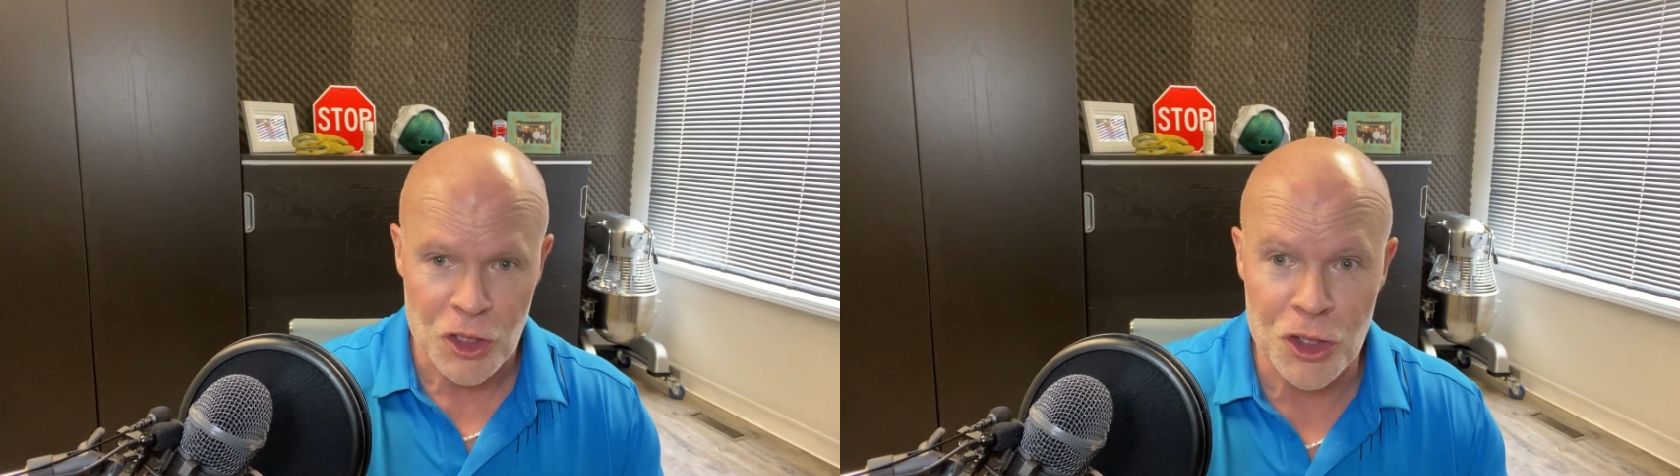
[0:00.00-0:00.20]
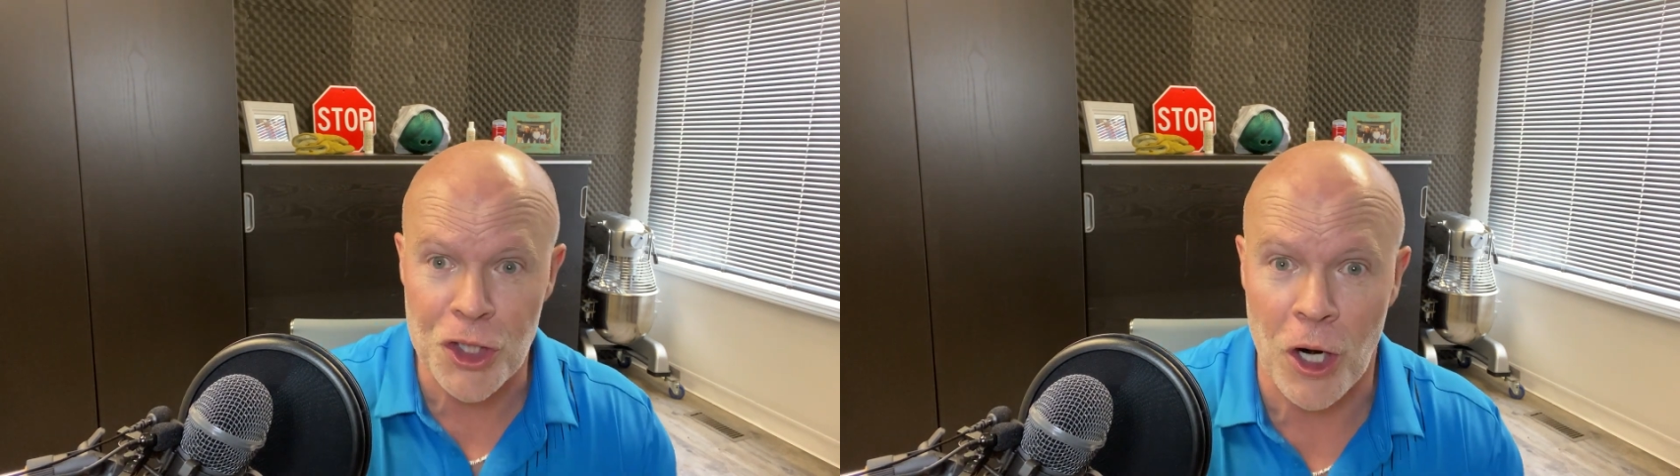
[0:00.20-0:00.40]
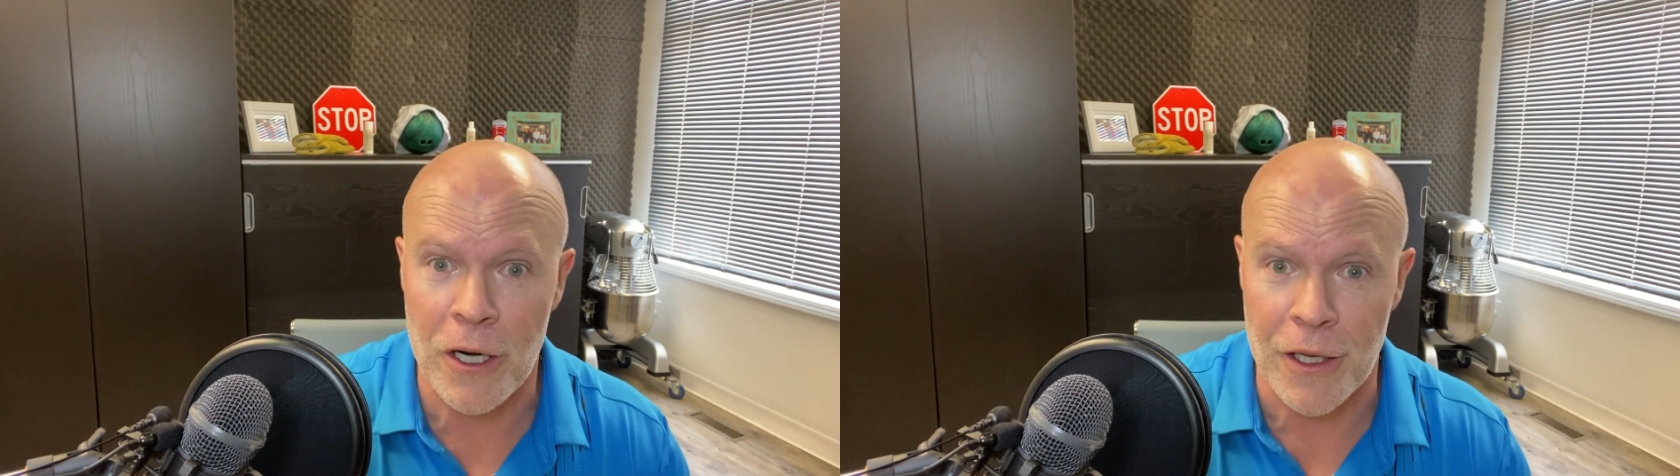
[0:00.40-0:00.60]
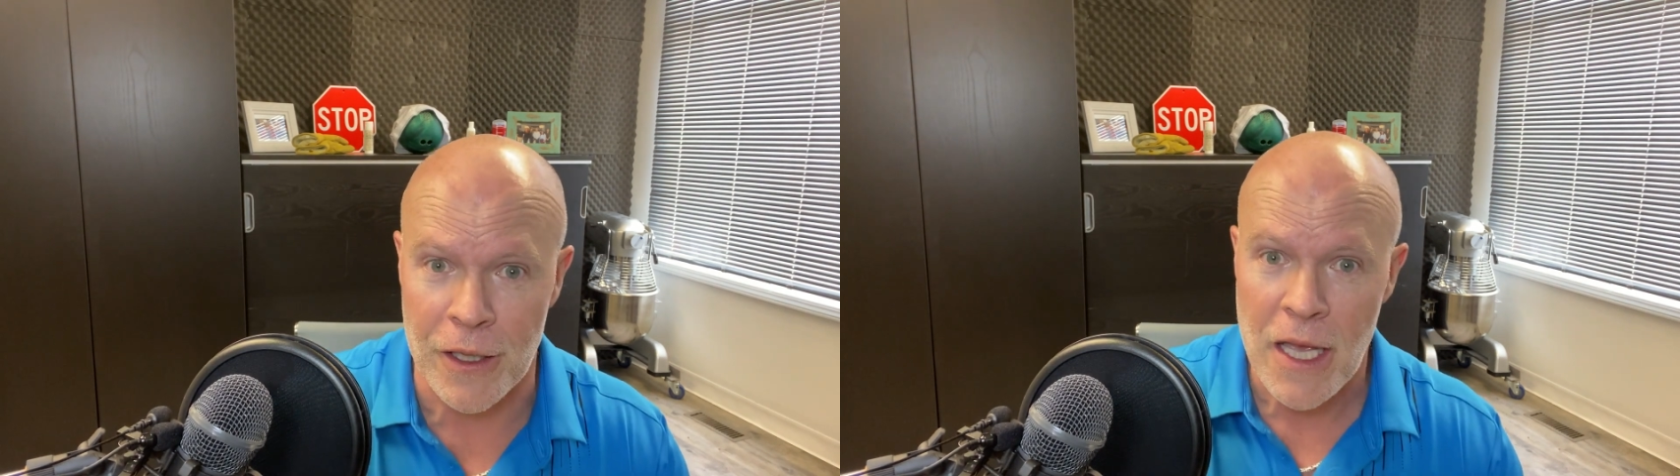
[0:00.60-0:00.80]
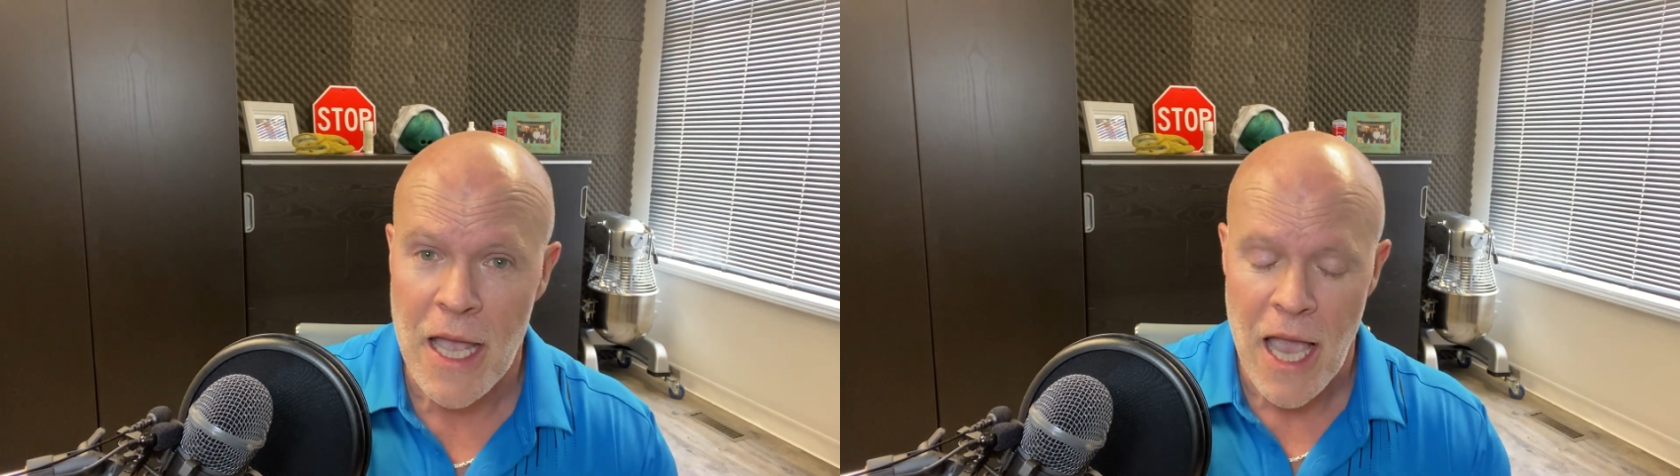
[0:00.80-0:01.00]

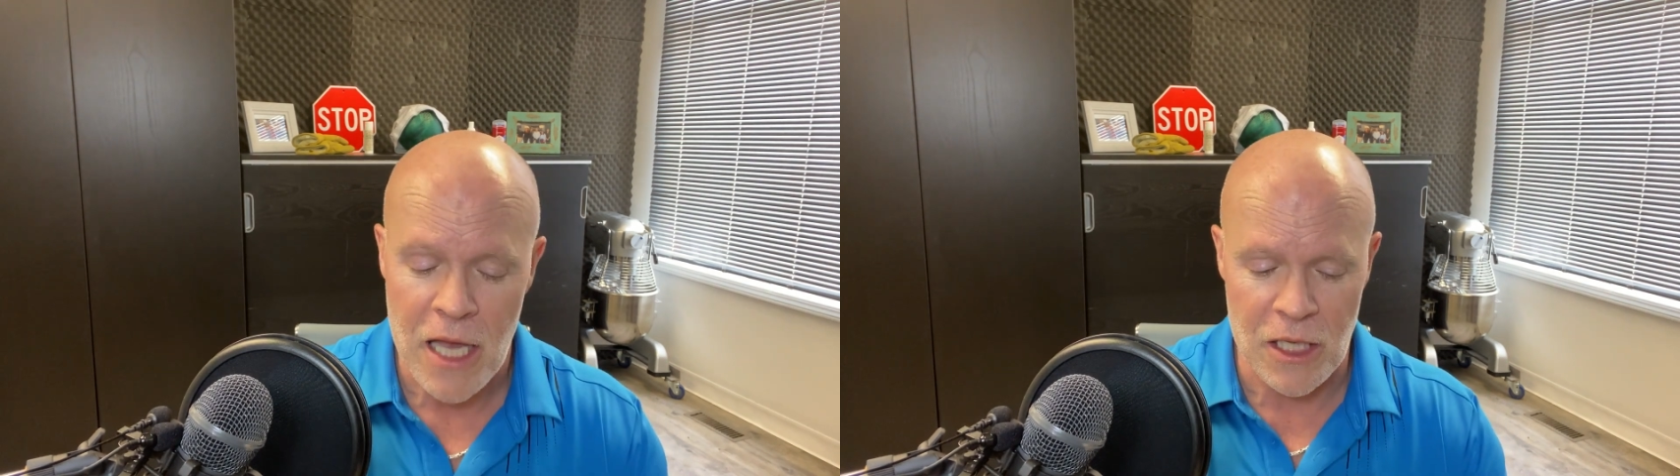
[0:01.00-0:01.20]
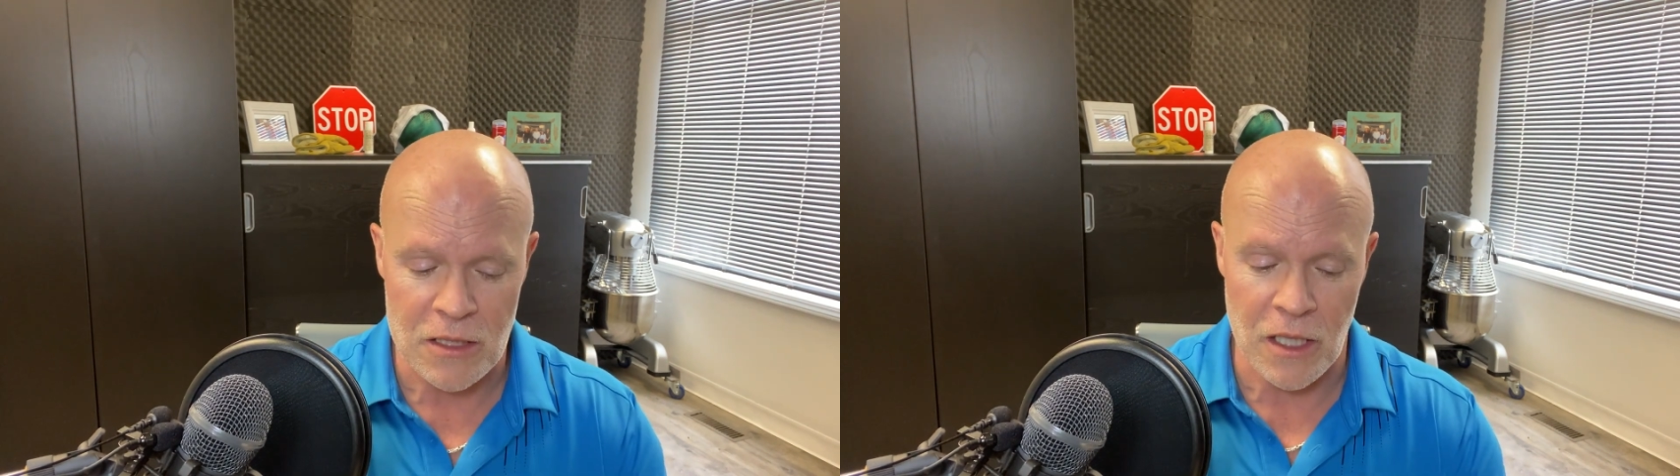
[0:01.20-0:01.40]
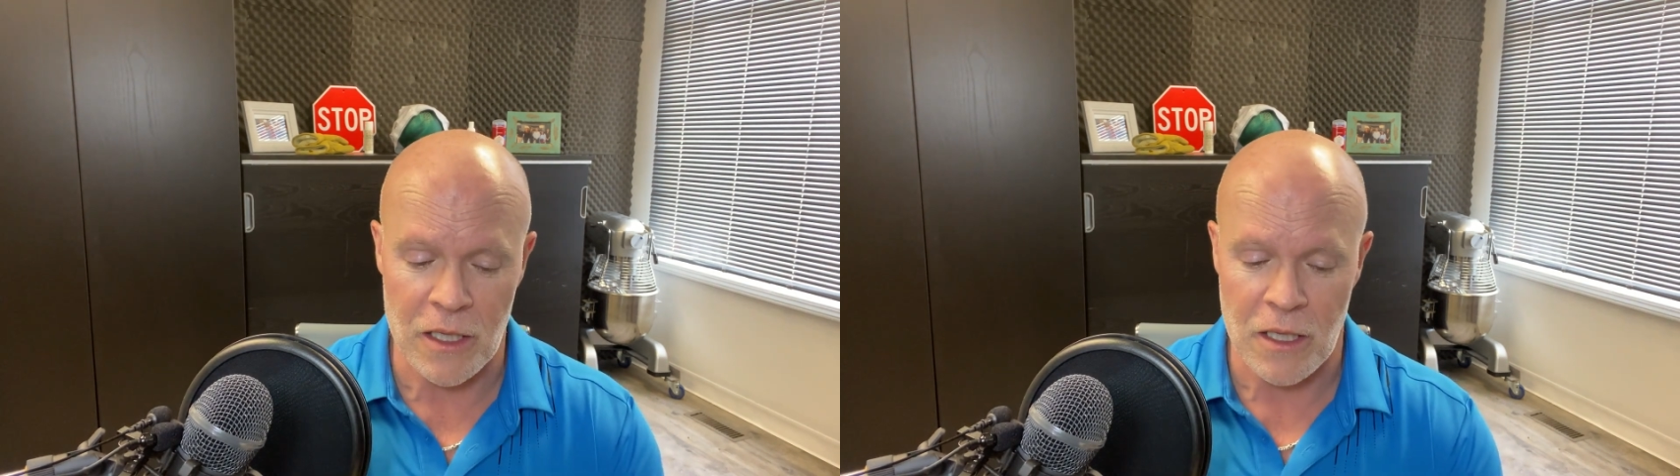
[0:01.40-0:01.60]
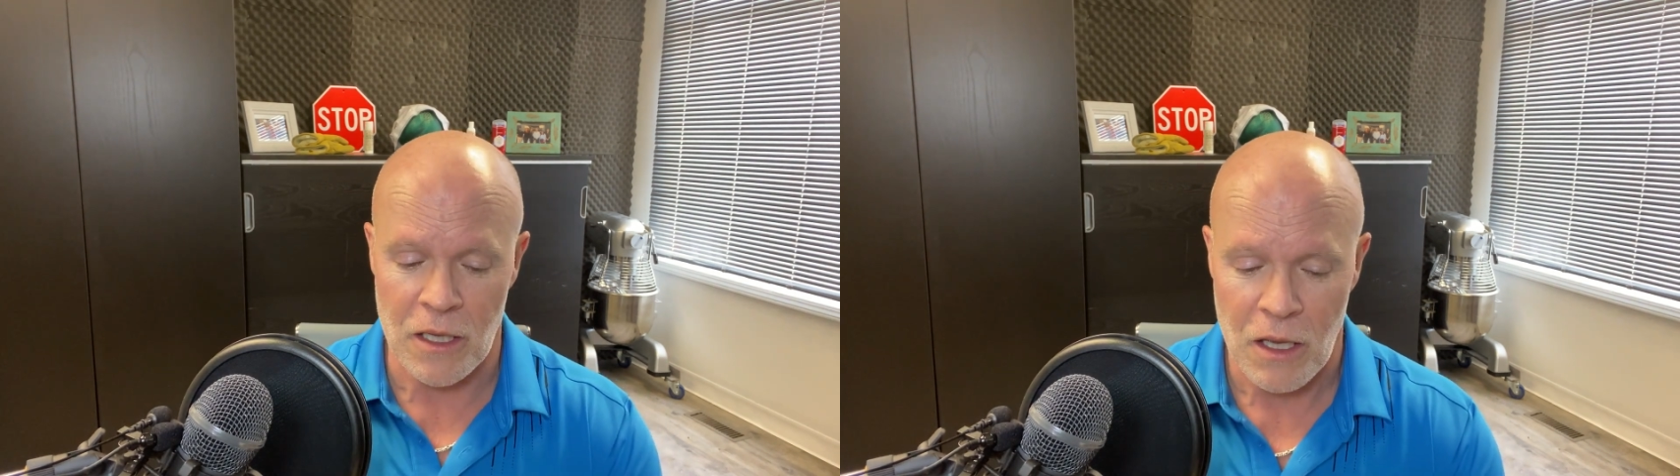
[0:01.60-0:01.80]
jargon, and he's like,